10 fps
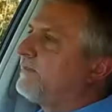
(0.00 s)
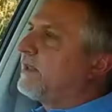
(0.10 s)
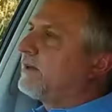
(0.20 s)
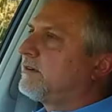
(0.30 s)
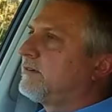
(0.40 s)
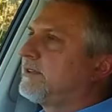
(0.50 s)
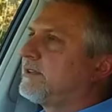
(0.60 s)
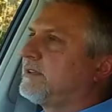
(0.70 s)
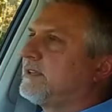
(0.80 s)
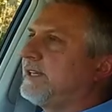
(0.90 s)
Well,
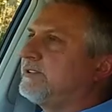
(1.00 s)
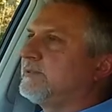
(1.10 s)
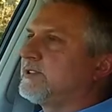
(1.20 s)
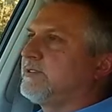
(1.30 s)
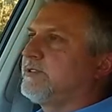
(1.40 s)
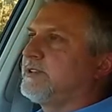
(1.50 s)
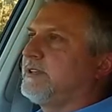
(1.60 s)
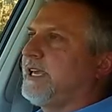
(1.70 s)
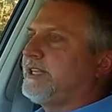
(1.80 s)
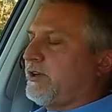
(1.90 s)
with the Datrium
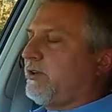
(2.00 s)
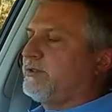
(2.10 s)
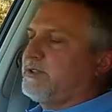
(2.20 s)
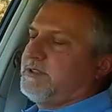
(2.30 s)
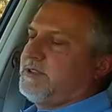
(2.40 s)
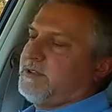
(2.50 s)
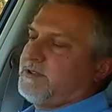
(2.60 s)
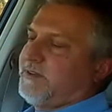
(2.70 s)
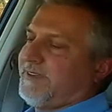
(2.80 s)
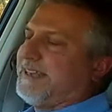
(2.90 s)
solution, each host is
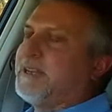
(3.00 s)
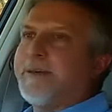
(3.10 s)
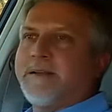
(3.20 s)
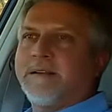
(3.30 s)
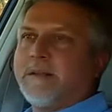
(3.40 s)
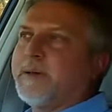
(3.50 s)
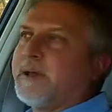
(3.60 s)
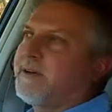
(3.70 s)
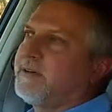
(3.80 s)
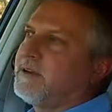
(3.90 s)
sort of independently
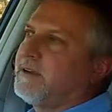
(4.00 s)
powered.